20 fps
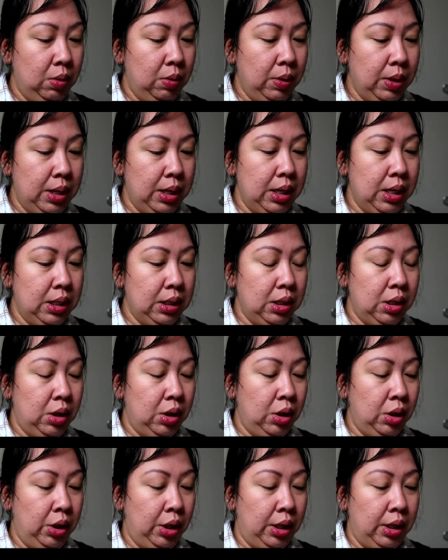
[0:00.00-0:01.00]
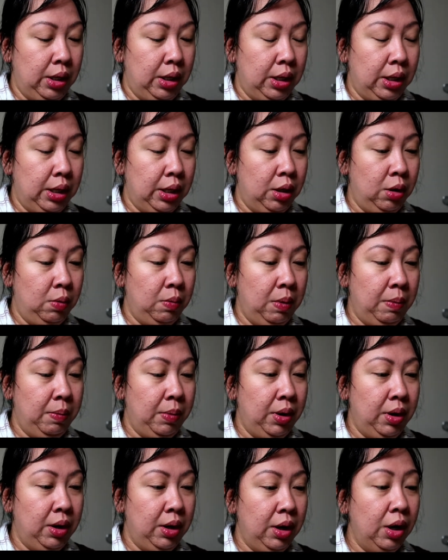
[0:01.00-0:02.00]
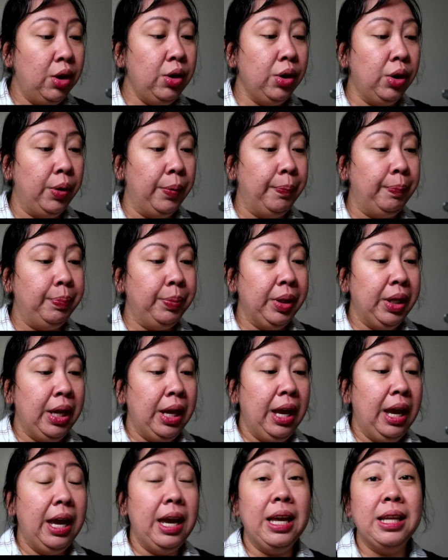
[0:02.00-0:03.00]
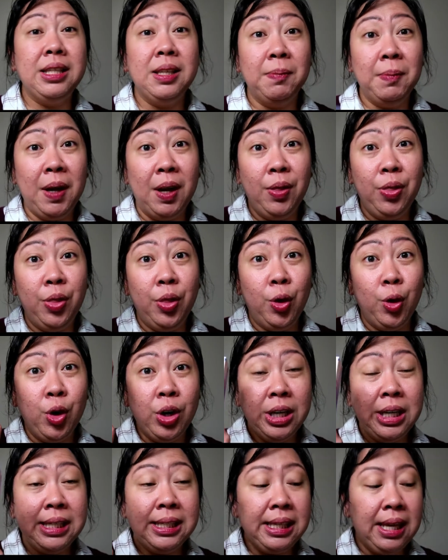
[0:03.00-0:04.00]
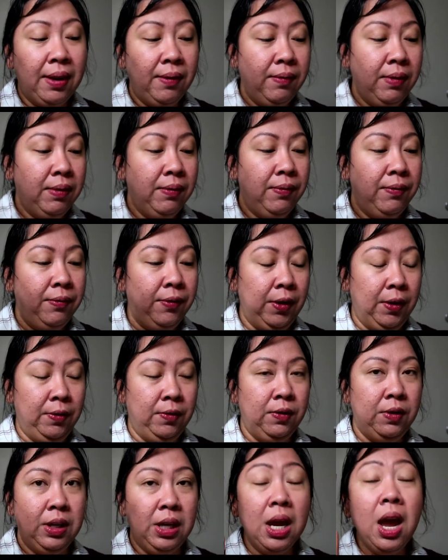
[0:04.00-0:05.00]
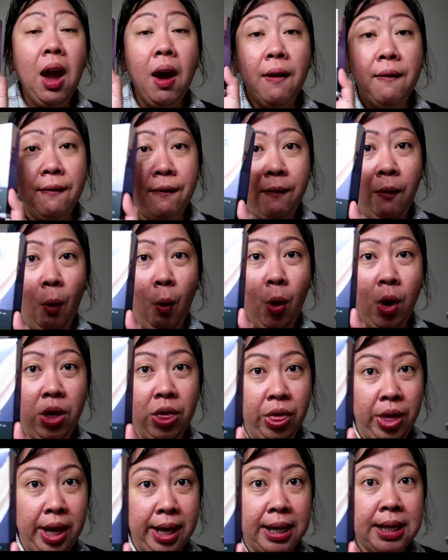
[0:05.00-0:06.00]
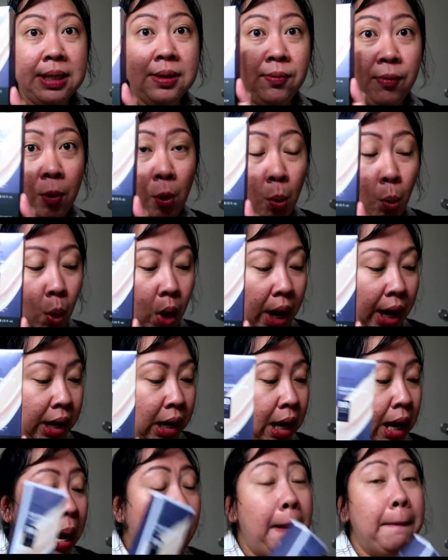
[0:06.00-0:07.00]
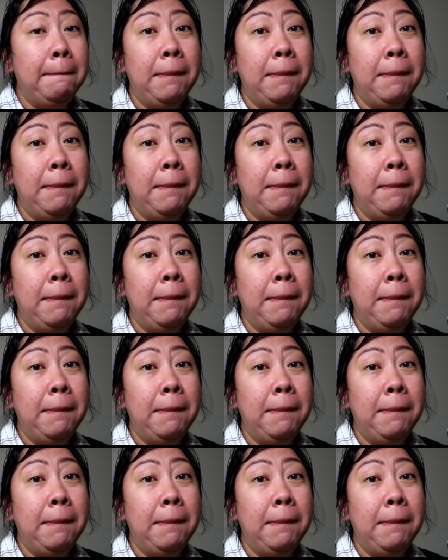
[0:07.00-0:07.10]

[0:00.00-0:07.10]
What? Hold on, I don't remember. Oh no, it's amount $37.50 for this, for one.